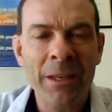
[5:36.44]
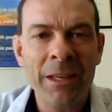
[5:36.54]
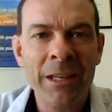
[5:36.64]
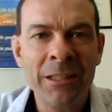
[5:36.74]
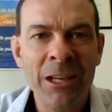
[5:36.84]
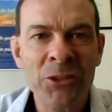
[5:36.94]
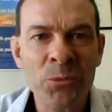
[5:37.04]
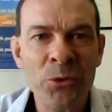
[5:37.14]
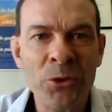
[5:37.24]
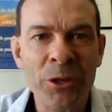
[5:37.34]
it does
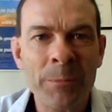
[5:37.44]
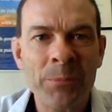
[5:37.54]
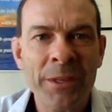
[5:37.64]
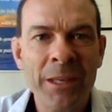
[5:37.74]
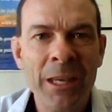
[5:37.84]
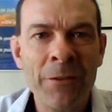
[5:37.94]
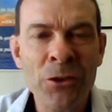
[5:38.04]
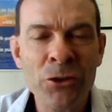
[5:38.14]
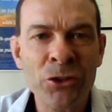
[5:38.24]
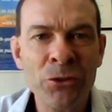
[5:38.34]
work. If
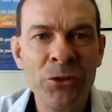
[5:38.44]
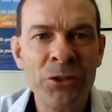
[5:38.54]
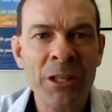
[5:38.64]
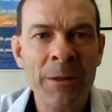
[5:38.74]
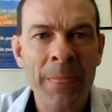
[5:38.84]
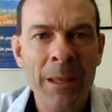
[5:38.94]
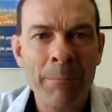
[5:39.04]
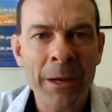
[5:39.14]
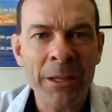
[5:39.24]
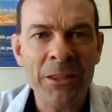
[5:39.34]
you choose to
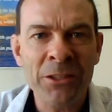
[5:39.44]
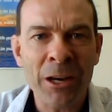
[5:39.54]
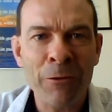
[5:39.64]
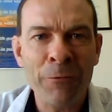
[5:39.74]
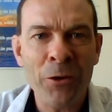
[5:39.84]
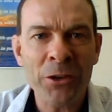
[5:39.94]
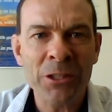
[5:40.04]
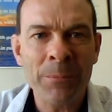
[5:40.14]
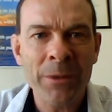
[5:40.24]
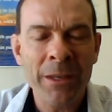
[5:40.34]
make the
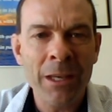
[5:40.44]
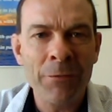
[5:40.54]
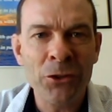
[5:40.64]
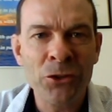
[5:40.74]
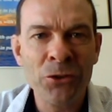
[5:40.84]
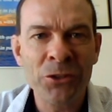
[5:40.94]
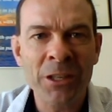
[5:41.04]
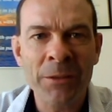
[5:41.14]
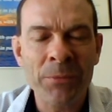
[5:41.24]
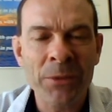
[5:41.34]
sacrifice, if you choose
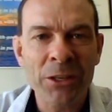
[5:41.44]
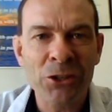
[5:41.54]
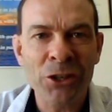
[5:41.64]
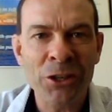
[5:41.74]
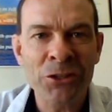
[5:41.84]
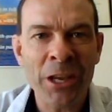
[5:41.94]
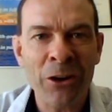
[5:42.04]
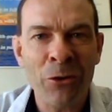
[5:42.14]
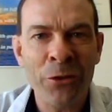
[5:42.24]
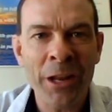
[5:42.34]
to sit in
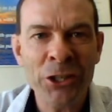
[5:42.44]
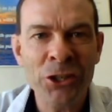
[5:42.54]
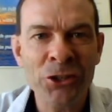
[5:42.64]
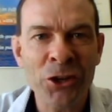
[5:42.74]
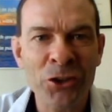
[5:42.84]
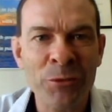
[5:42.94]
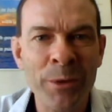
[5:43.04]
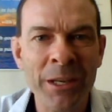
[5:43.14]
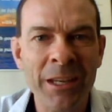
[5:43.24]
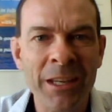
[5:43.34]
sackcloth and ashes, so to
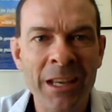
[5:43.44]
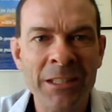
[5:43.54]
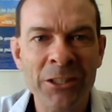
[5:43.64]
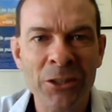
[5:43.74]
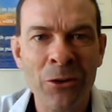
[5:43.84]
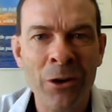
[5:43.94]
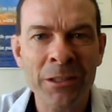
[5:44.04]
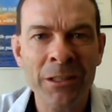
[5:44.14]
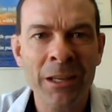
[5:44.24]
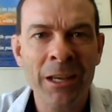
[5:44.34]
speak, as Hezekiah
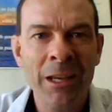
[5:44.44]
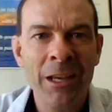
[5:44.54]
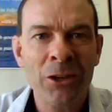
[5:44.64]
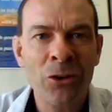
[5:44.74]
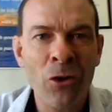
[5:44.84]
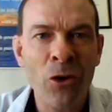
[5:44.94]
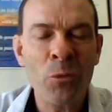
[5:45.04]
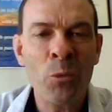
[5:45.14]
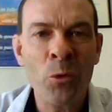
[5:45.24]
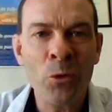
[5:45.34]
did, God
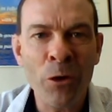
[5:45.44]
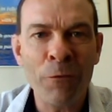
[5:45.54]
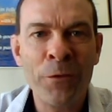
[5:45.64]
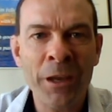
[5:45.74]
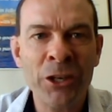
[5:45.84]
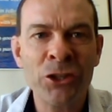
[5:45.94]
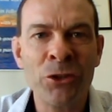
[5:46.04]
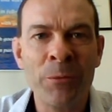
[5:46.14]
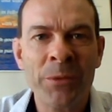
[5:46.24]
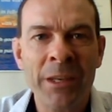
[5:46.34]
will not forget you.
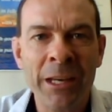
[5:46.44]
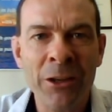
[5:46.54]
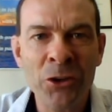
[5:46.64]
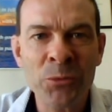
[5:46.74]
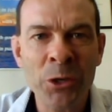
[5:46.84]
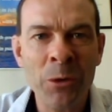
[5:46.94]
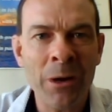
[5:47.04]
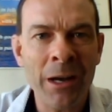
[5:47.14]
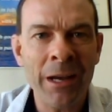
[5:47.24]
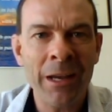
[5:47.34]
He knows where you
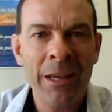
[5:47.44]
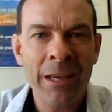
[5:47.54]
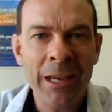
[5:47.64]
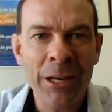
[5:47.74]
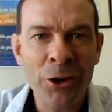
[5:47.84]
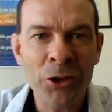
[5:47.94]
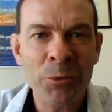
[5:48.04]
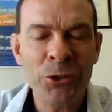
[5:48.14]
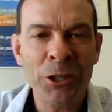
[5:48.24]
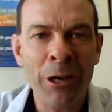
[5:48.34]
are, He knows
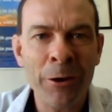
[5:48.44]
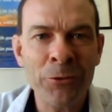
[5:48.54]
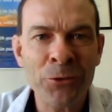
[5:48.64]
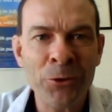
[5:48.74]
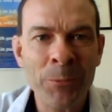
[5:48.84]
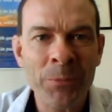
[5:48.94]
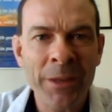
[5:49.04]
what you're going through,